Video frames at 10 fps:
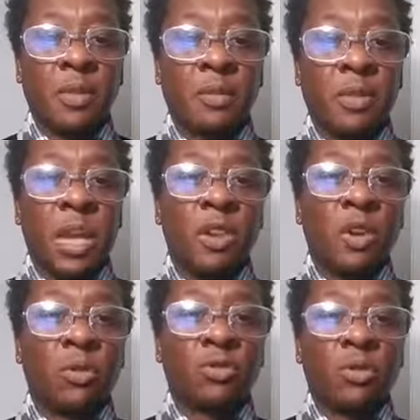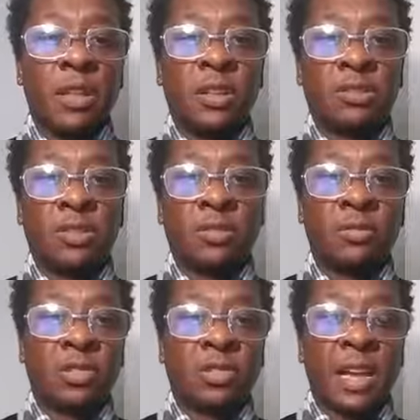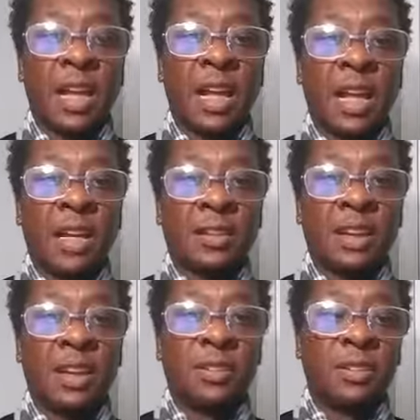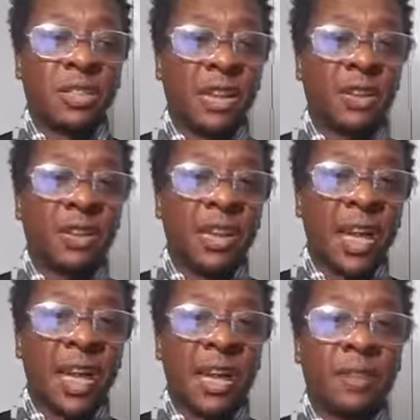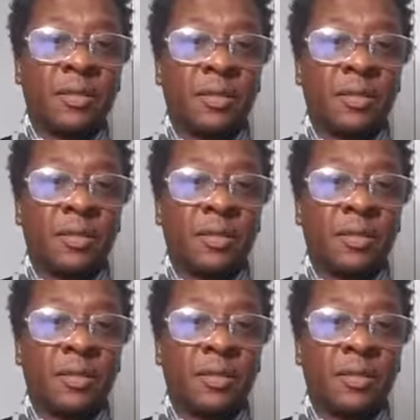But then you're going to train your children to say, tell you, tell your dad.